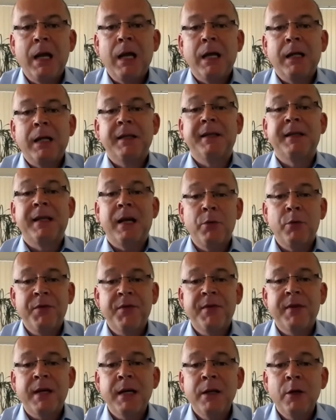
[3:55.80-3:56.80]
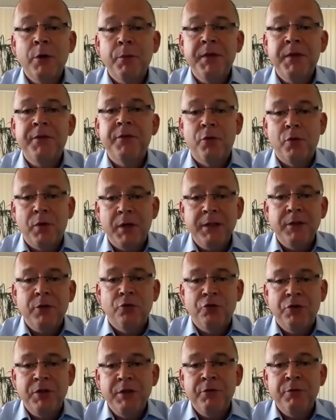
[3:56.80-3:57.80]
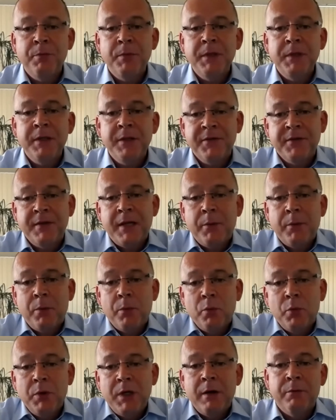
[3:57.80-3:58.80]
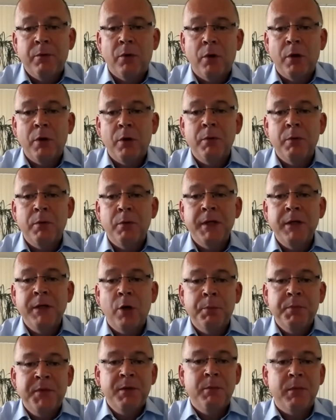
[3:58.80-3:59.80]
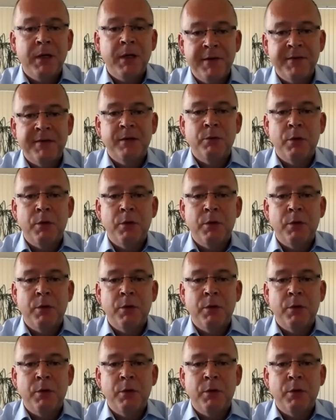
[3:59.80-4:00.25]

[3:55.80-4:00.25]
The downside of this great achievement is that we have already optimized our